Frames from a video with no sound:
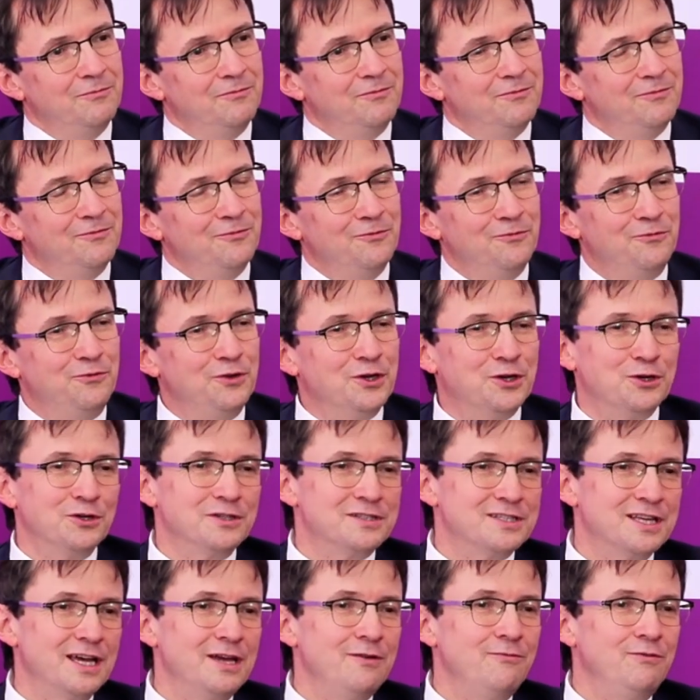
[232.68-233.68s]
We could
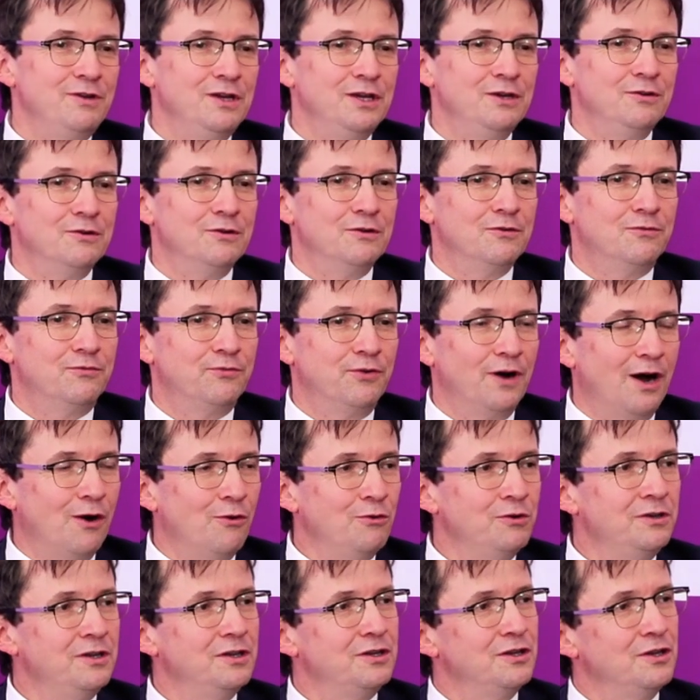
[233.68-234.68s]
say we
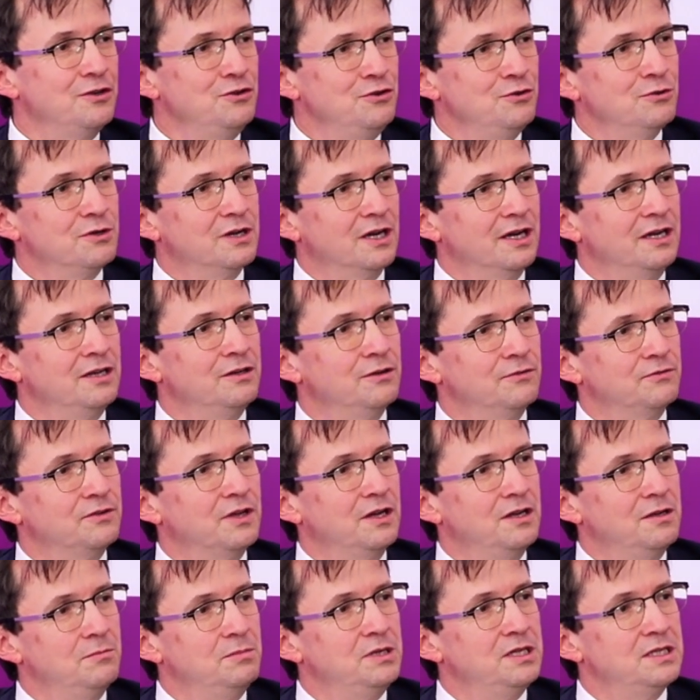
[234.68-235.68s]
founded a new kind of
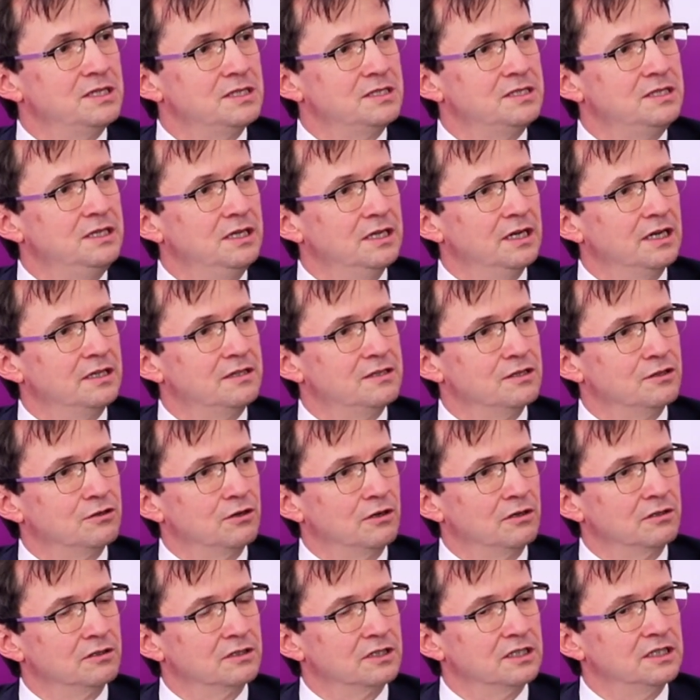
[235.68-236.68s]
diabetes here at the
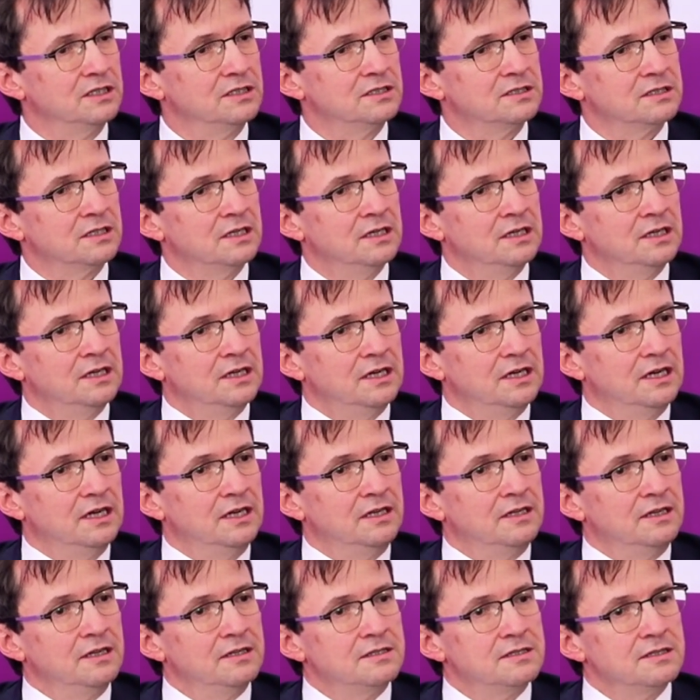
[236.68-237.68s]
Congress,
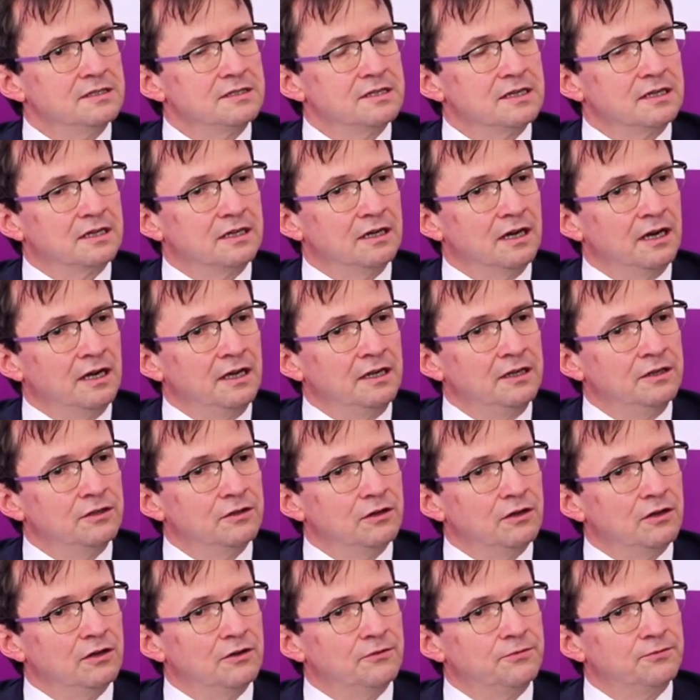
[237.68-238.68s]
and this is a kind
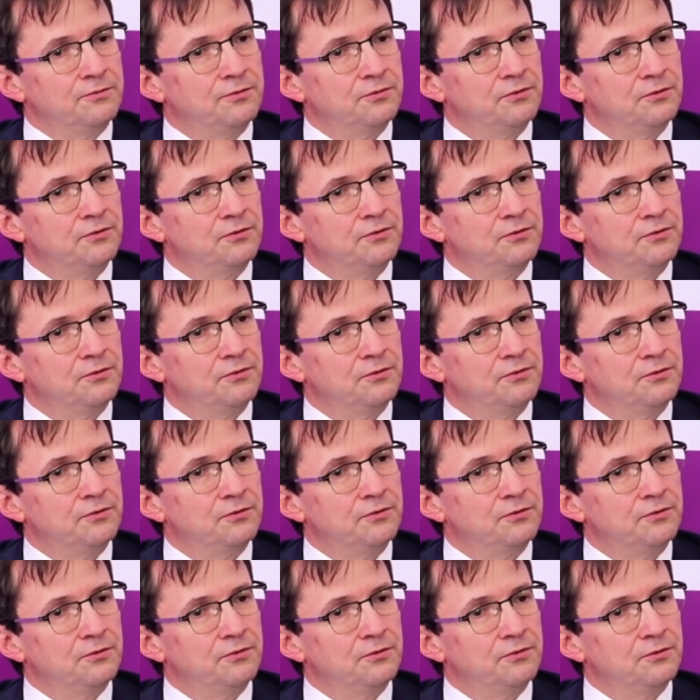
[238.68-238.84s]
of